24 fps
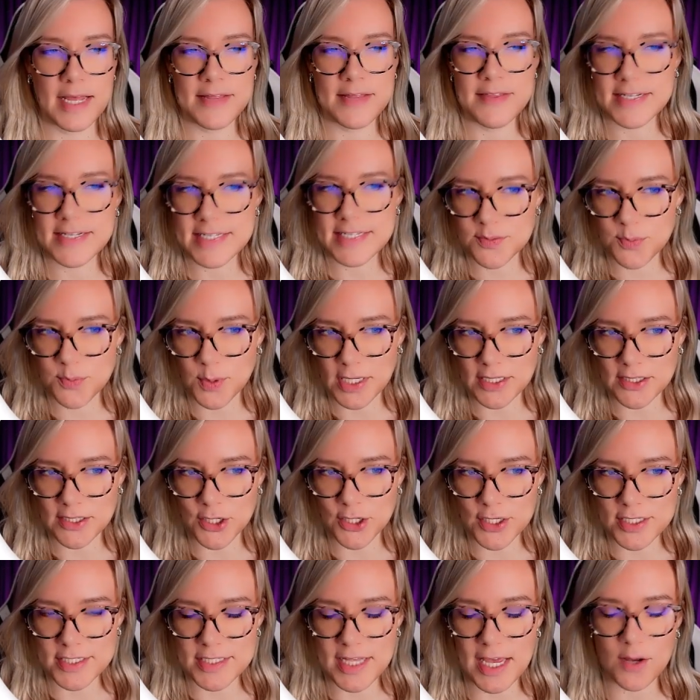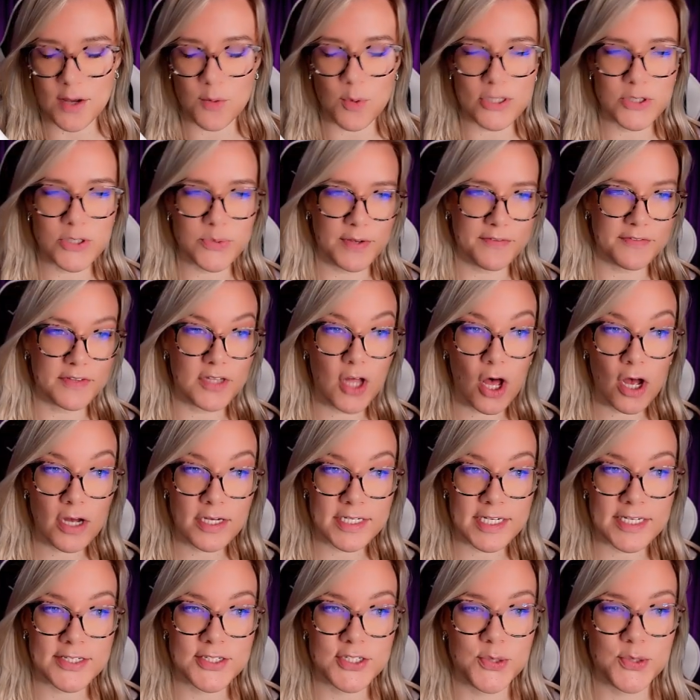And this is what it looks like once we've
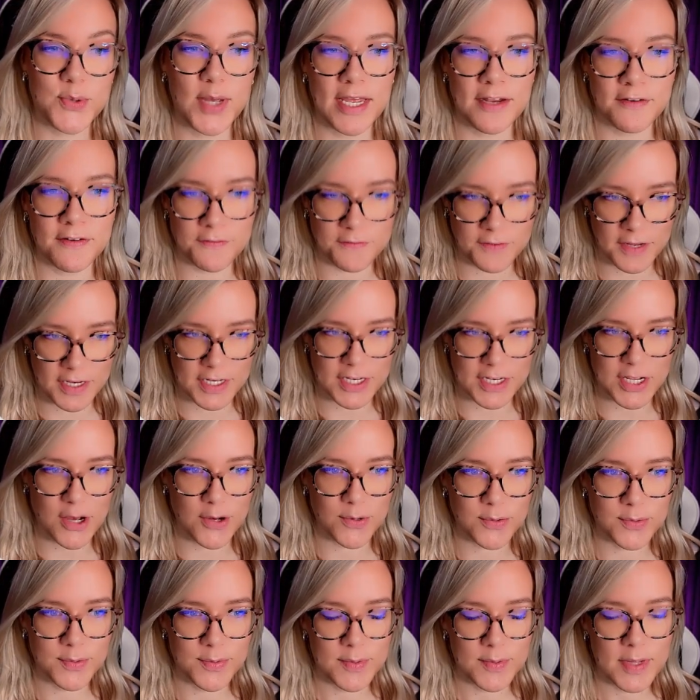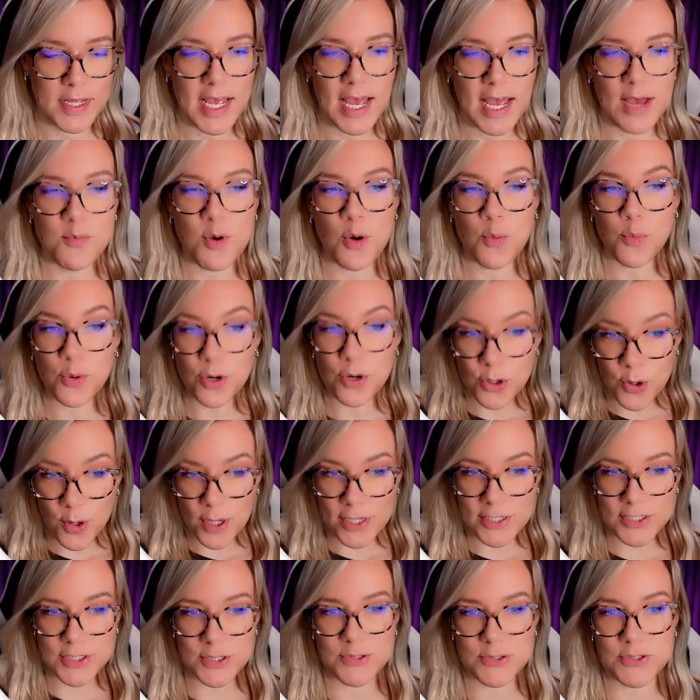logged into InVideo. And what we're
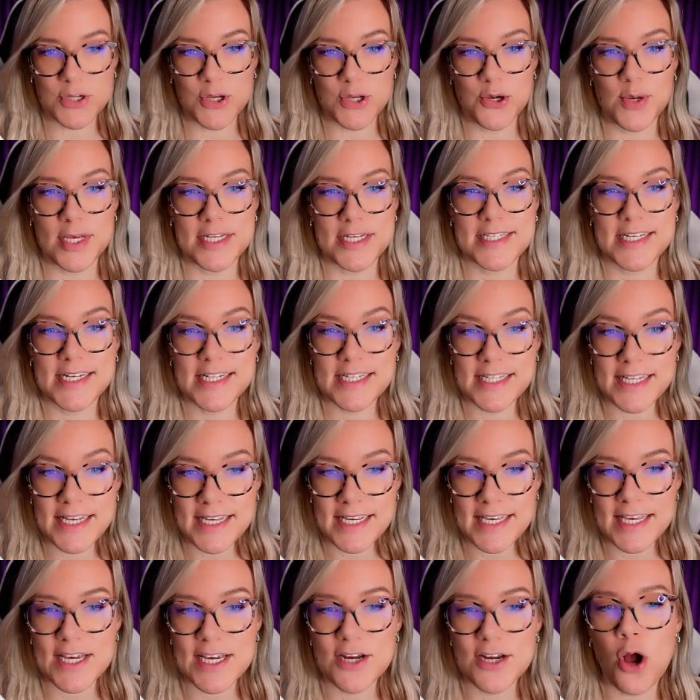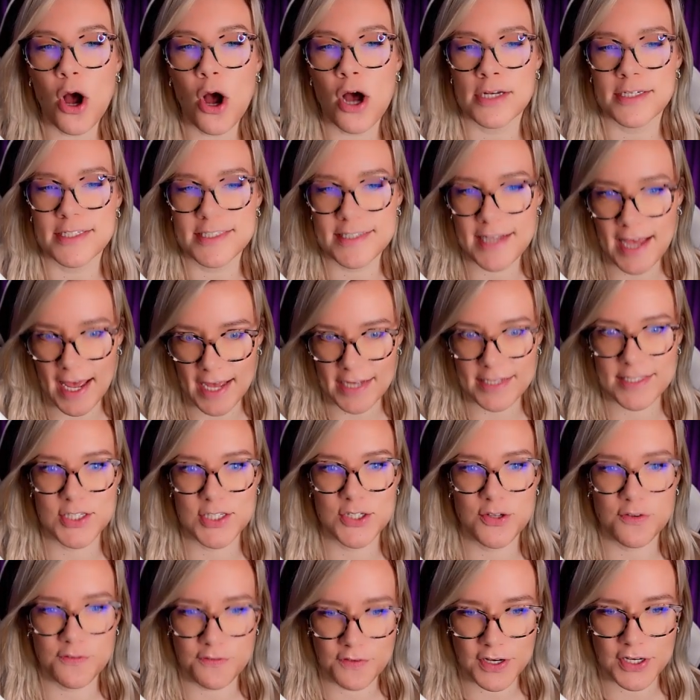going to do is click here on
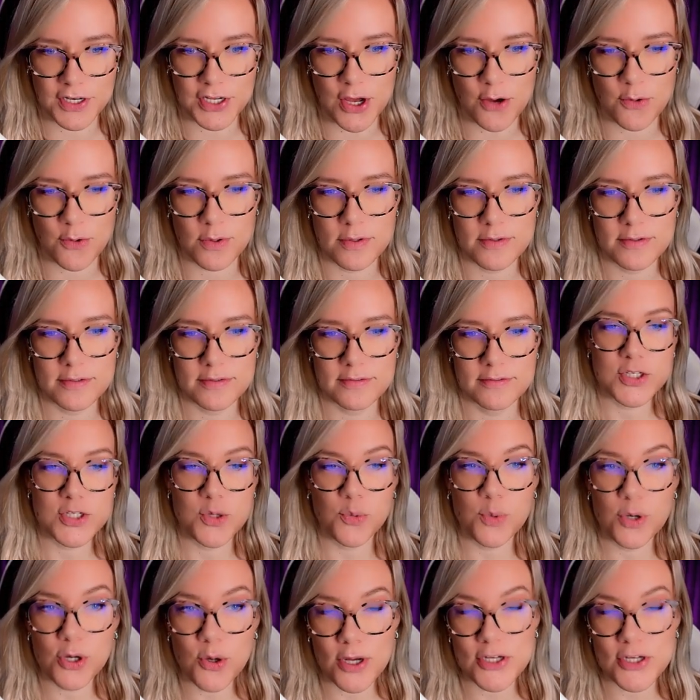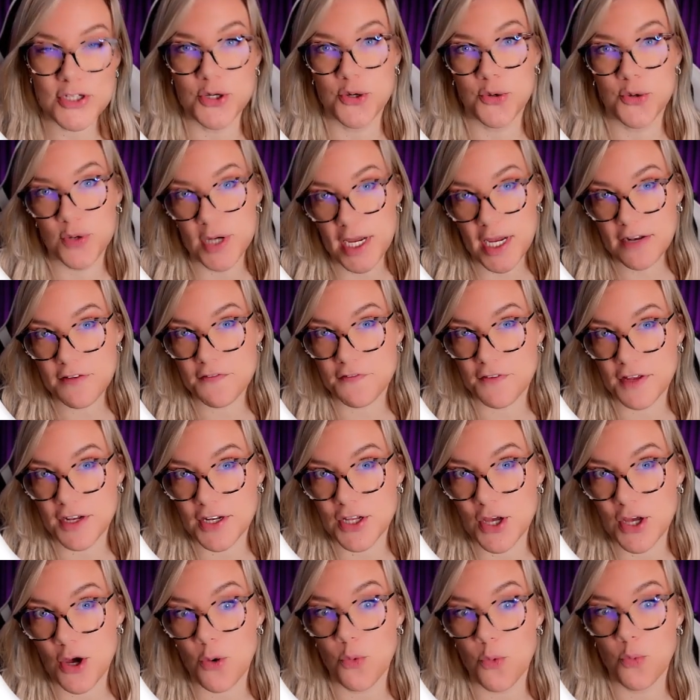Text to Video. So we're going to create a
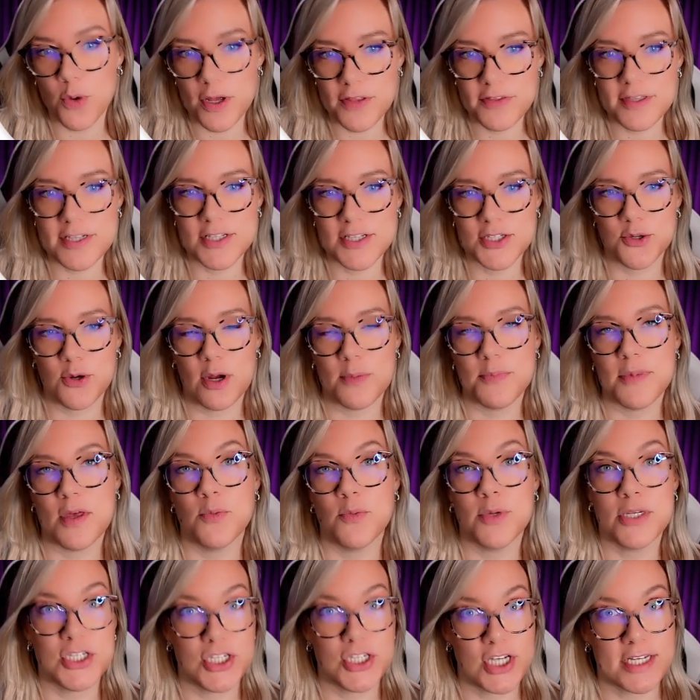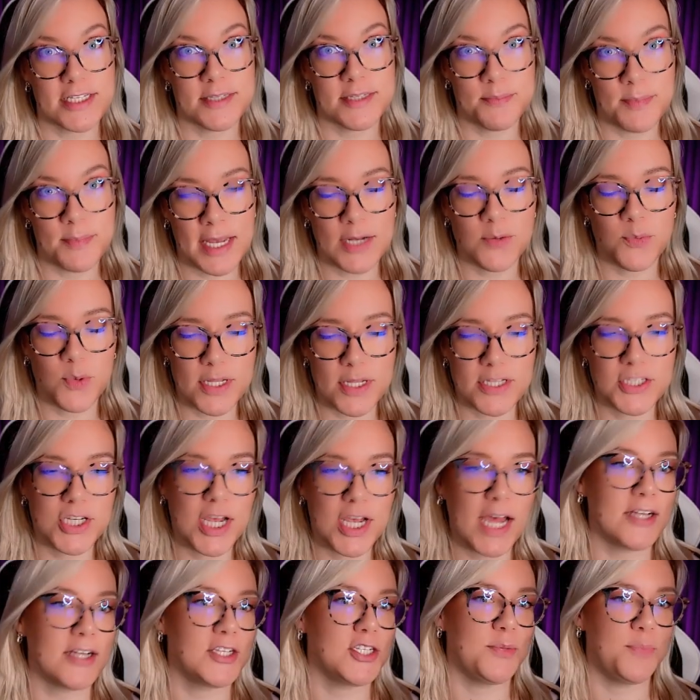video with the script that we just made with
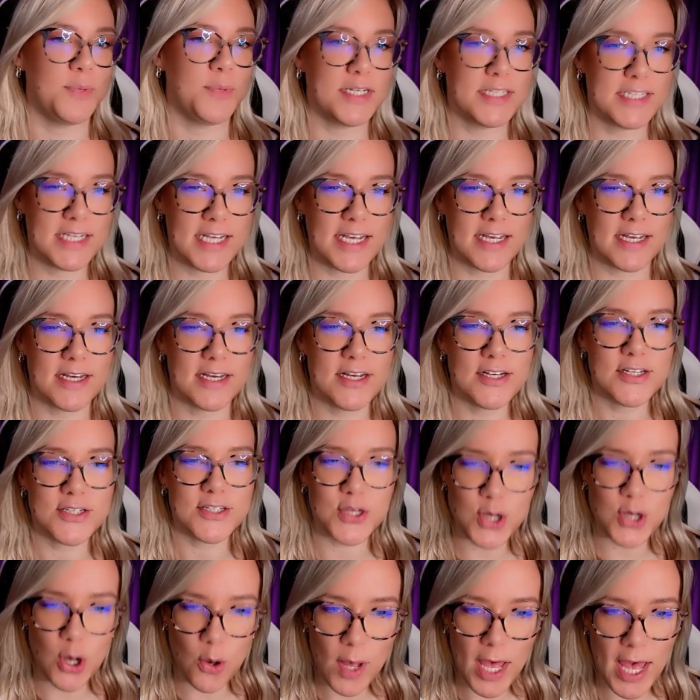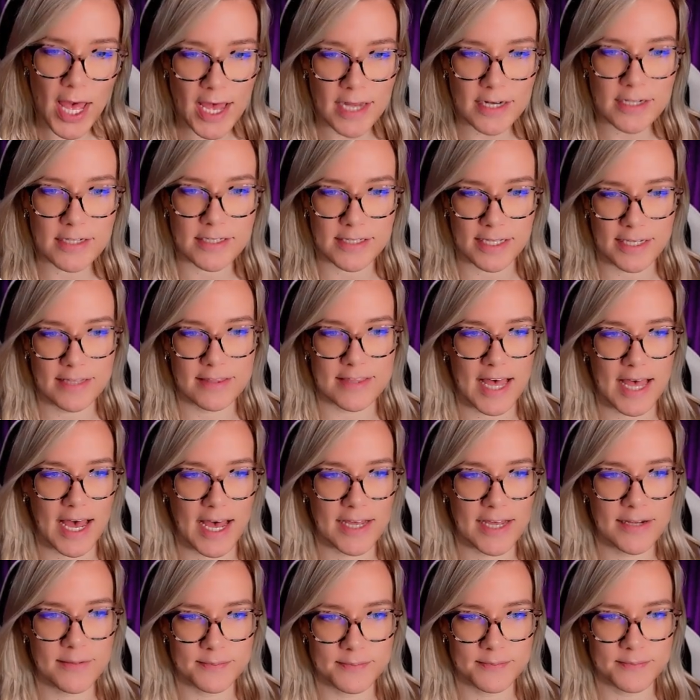ChatGPT. So go ahead, click
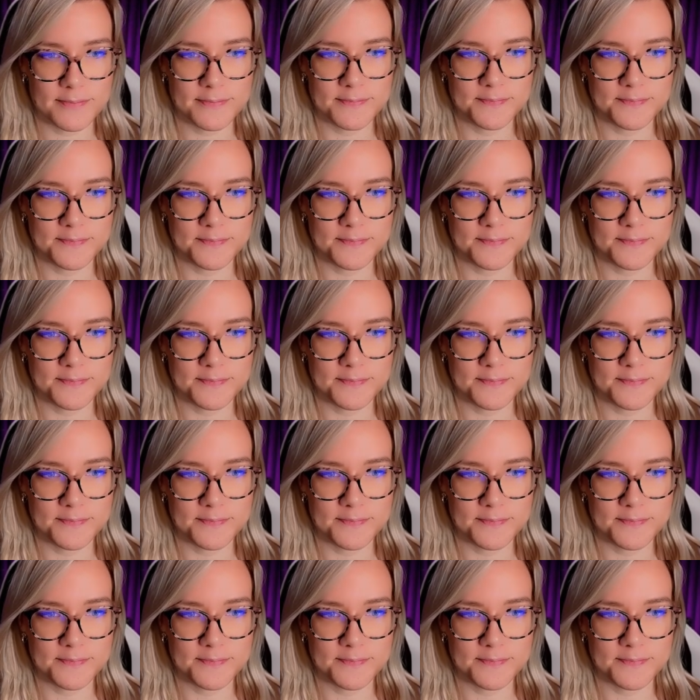that.